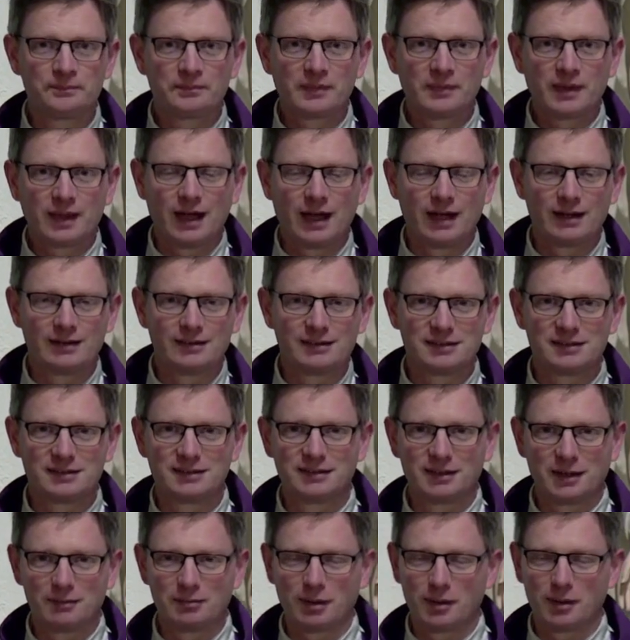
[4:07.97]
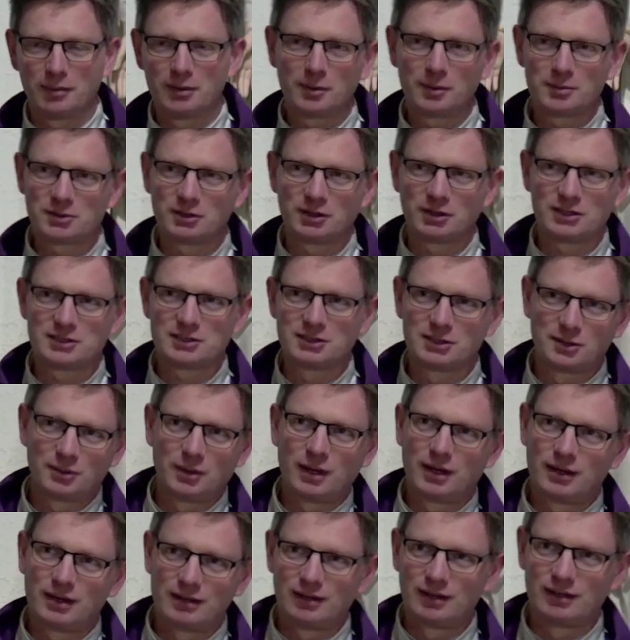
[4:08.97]
And that probably comes across in the
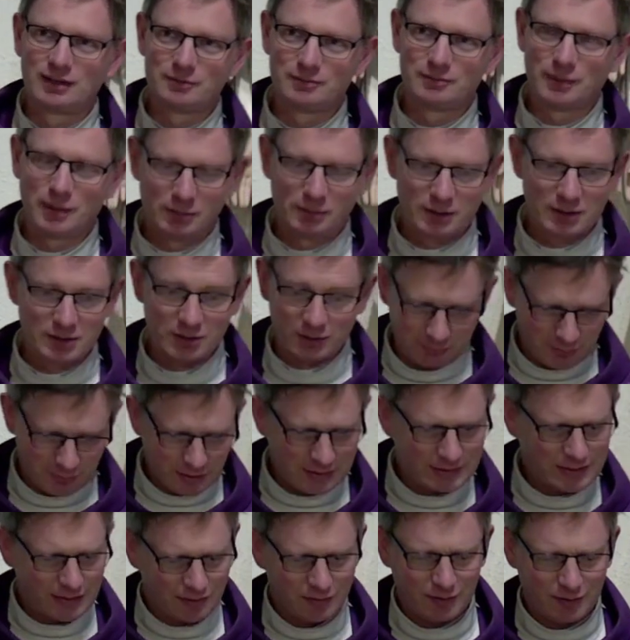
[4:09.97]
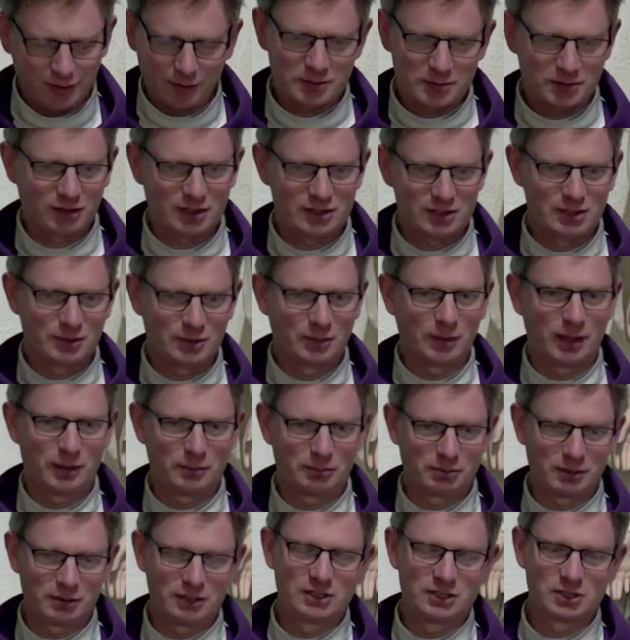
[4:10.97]
way I, I live my priesthood. It definitely comes across in the way I
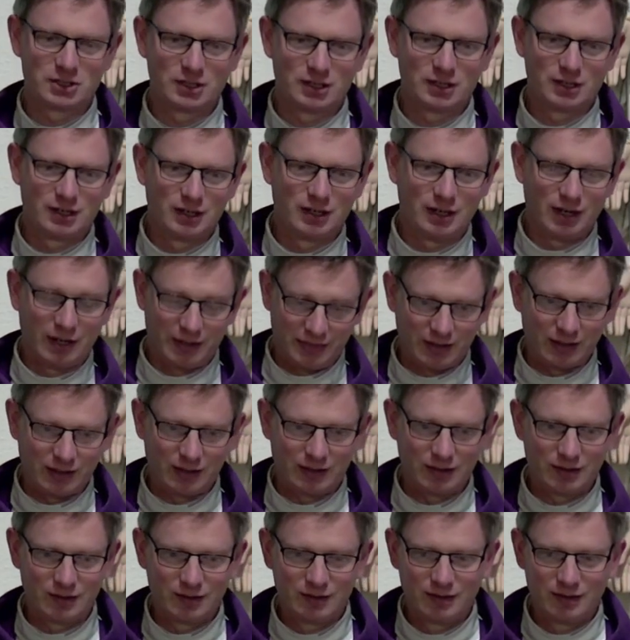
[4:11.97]
preach, I think.